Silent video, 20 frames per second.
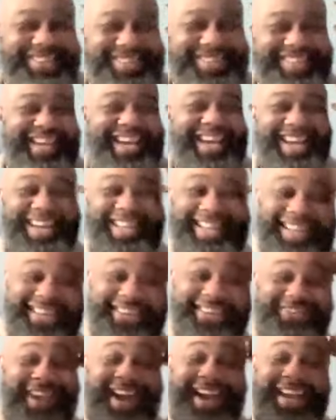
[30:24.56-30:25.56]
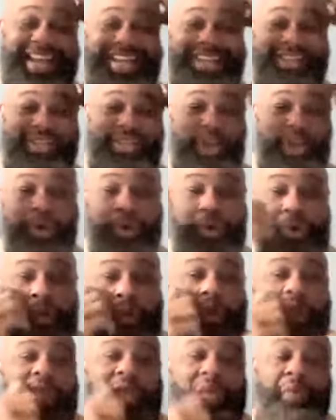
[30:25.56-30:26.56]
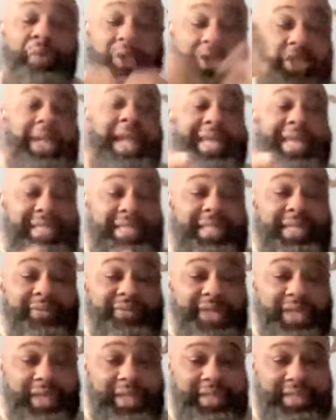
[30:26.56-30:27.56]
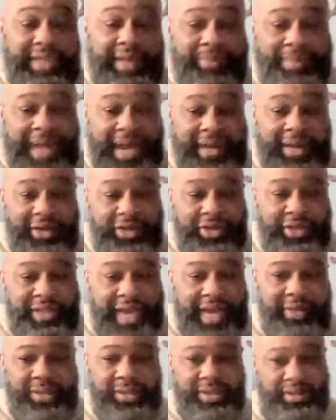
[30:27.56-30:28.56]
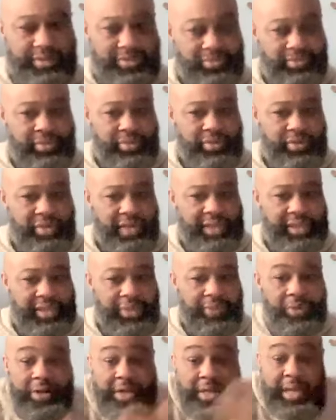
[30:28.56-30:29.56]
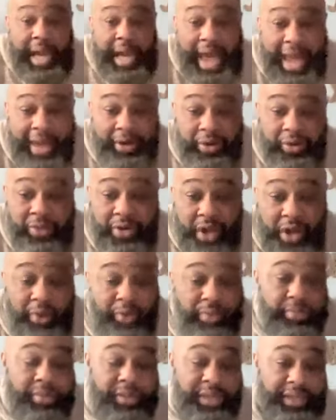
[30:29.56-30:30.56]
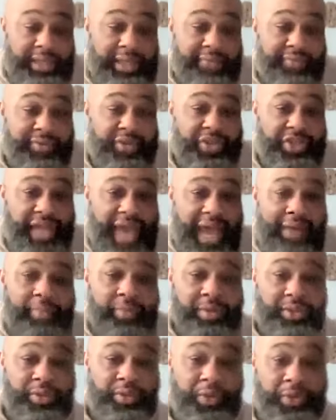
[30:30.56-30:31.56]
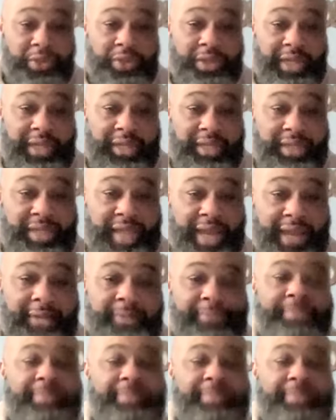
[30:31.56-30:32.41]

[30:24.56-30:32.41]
Yeah. Right. And so would you like to see if they'd accept 900,000? Do you think they would? I don't know. Let's give it a shot. What's the worst they could say?